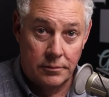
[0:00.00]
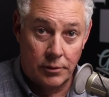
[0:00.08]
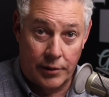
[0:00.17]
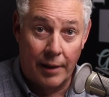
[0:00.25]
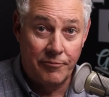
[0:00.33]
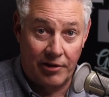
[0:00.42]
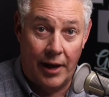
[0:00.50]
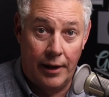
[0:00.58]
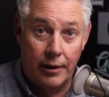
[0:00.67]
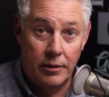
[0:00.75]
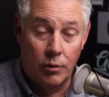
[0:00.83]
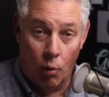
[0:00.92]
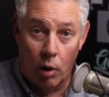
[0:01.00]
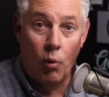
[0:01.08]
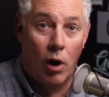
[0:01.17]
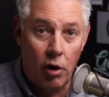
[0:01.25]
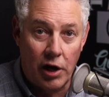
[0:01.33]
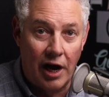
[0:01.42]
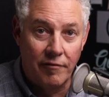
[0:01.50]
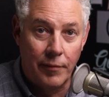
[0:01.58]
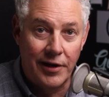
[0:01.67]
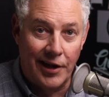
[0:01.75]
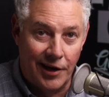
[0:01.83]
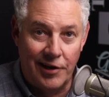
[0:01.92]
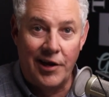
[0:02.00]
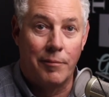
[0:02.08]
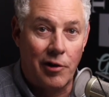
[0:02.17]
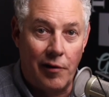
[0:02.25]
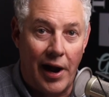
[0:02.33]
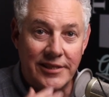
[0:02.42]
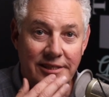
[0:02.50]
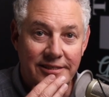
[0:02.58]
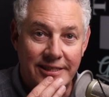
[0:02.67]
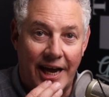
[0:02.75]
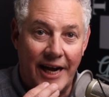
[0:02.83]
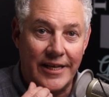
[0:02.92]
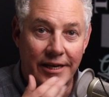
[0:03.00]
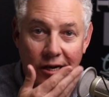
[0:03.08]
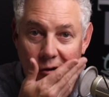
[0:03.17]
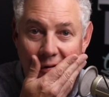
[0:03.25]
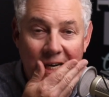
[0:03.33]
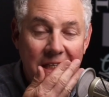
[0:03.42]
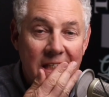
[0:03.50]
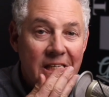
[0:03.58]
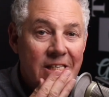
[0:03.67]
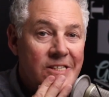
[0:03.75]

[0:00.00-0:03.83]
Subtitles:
okay, I'm saying it, the one world government and the Democrats decided, you know what?